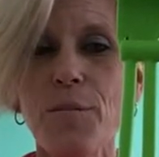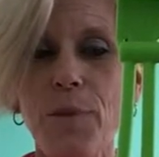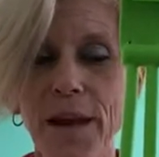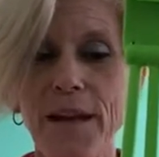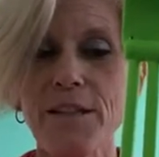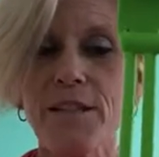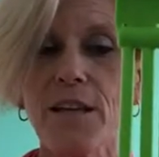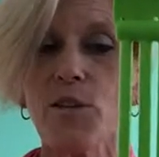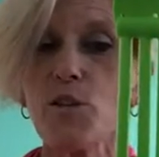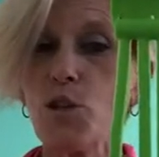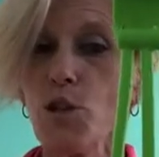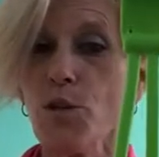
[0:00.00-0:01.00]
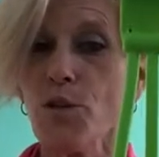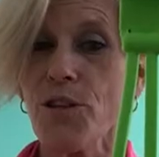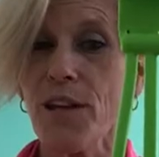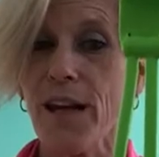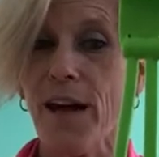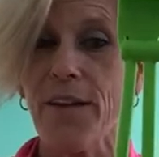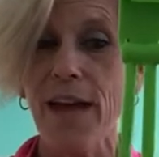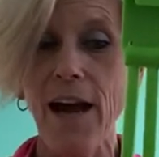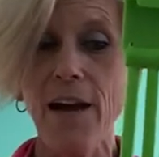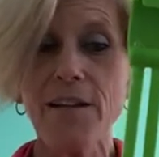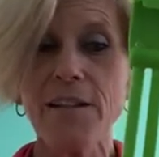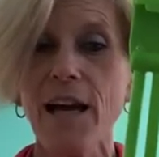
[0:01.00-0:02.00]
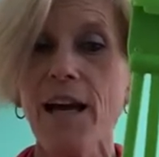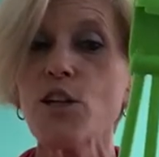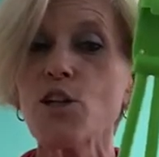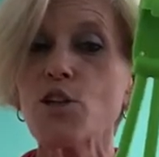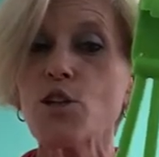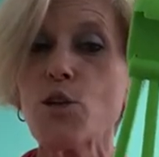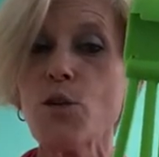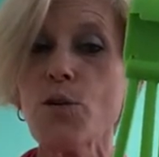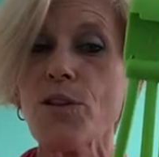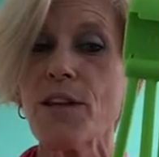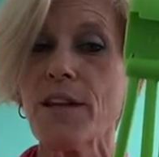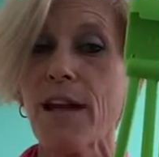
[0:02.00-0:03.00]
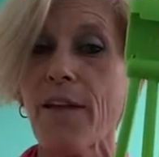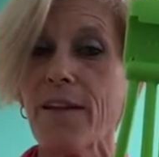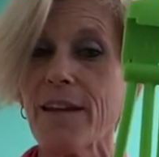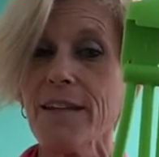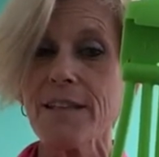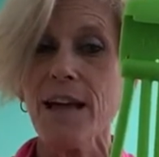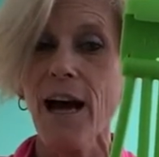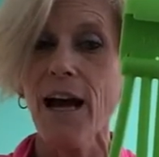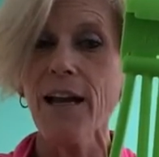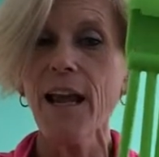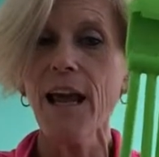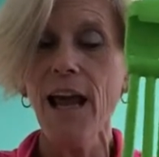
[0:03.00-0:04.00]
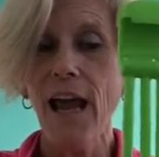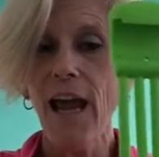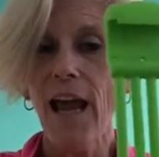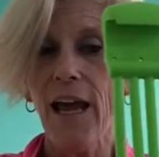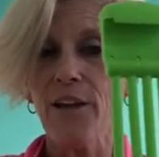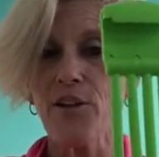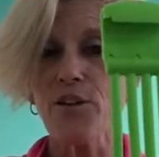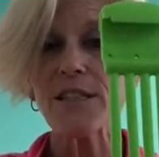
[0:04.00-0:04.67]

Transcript: bands, 2 thick on the outside, 2 thin on the inside, and your